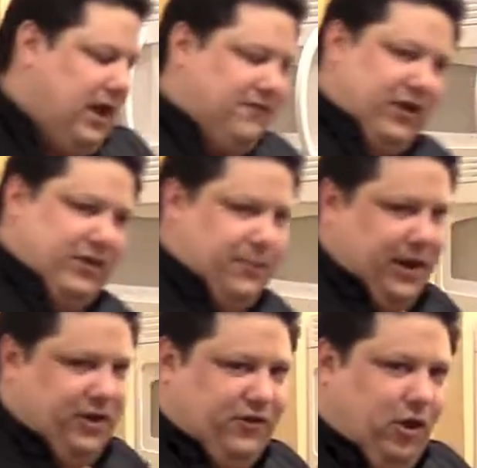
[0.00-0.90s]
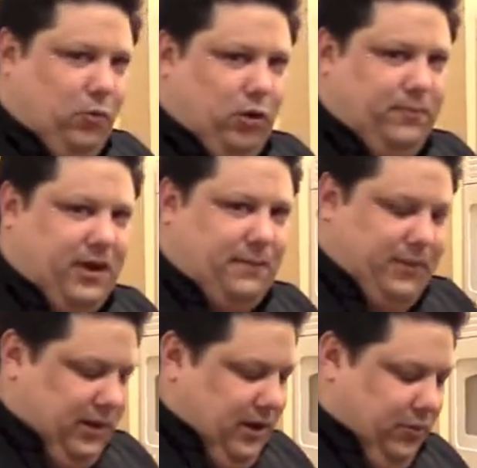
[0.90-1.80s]
I've got the pans all warmed
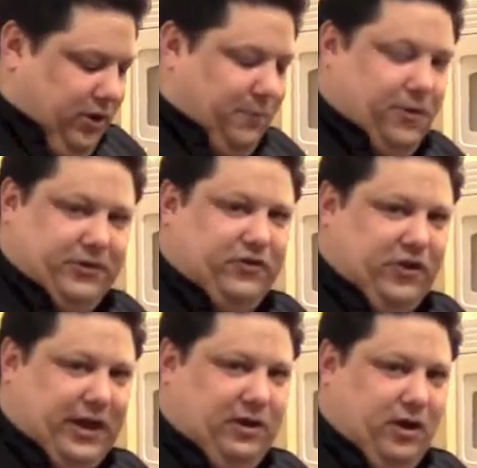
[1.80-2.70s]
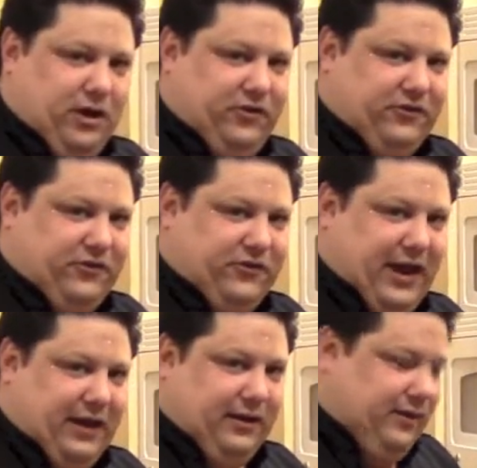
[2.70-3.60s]
up. We're gonna put the chicken on in just a
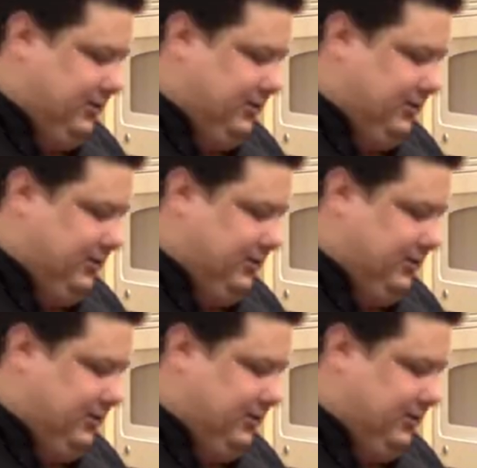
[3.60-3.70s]
second.